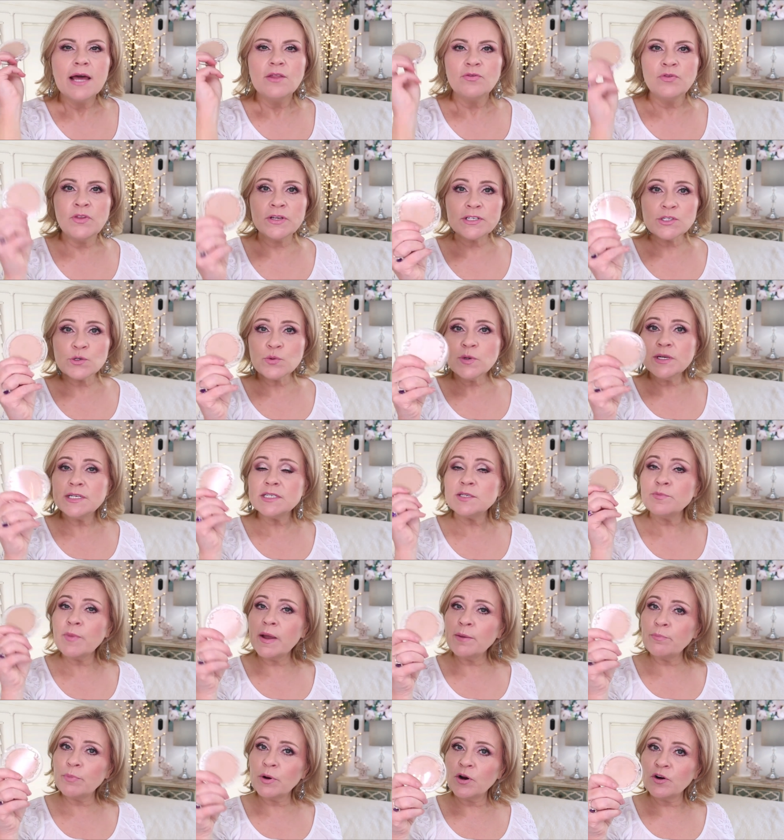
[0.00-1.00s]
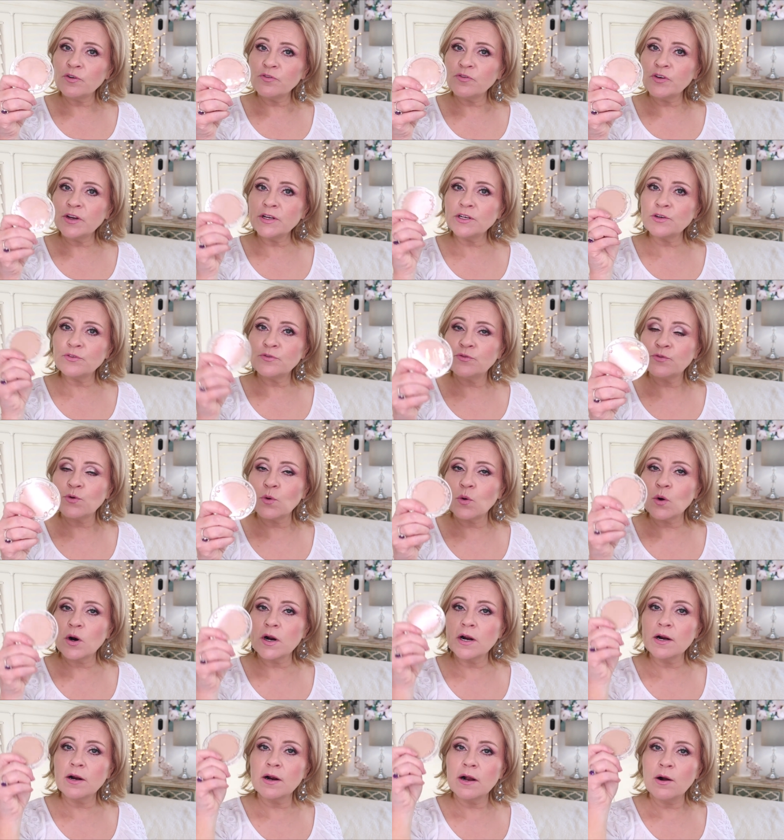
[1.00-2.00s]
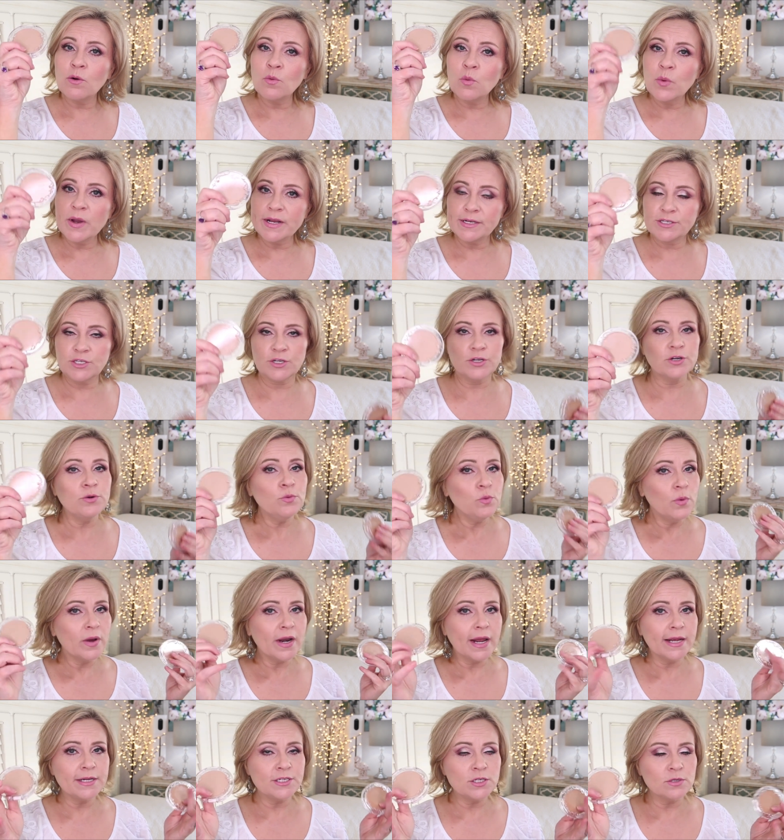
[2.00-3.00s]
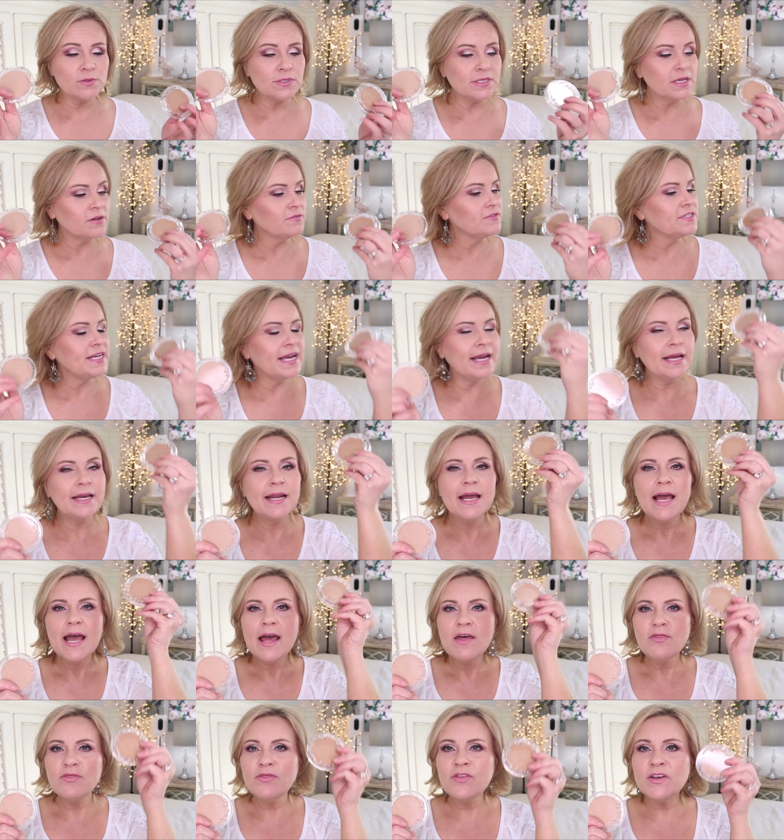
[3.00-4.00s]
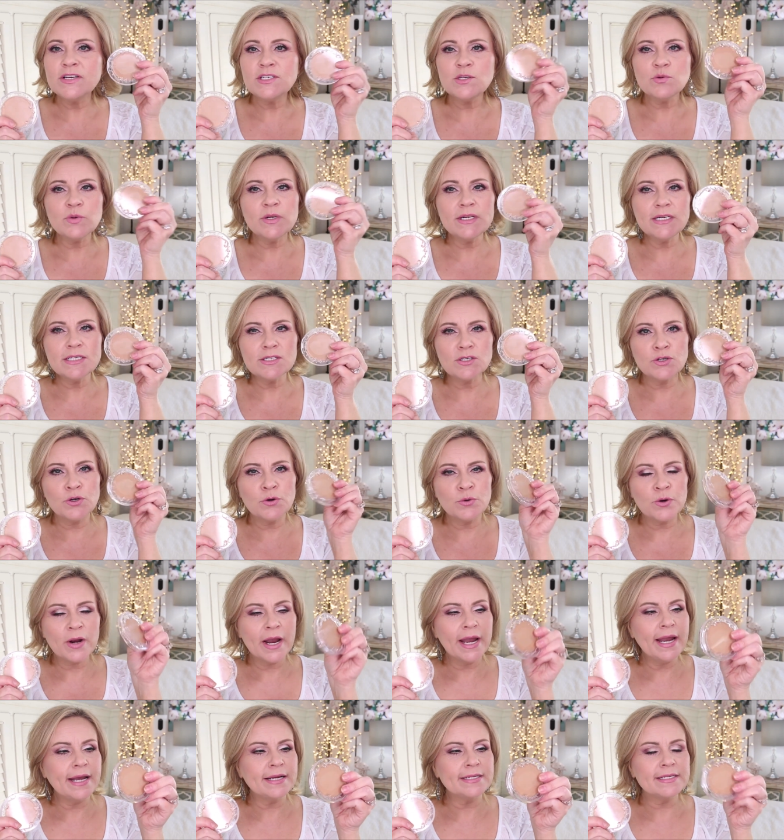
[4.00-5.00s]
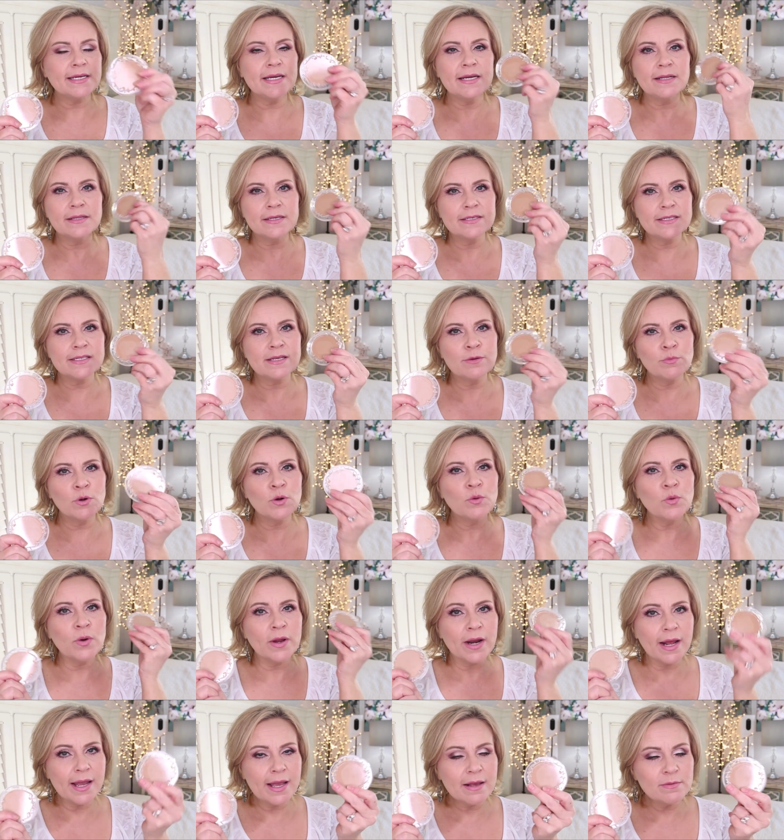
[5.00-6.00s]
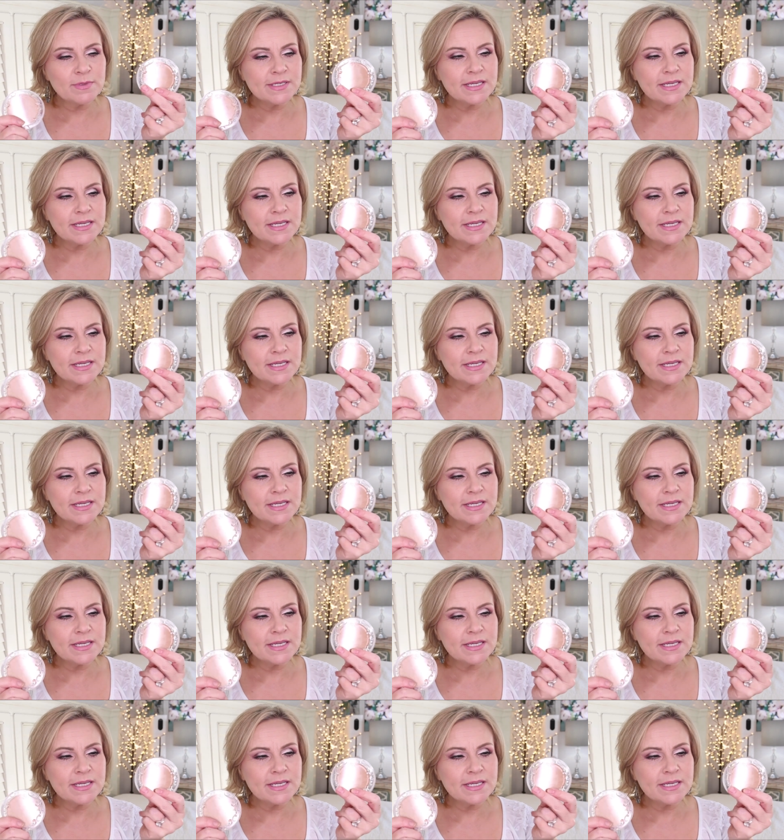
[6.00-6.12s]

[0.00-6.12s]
This one is my perfect for winter when I don't self-tan. This one is great in the summer when I am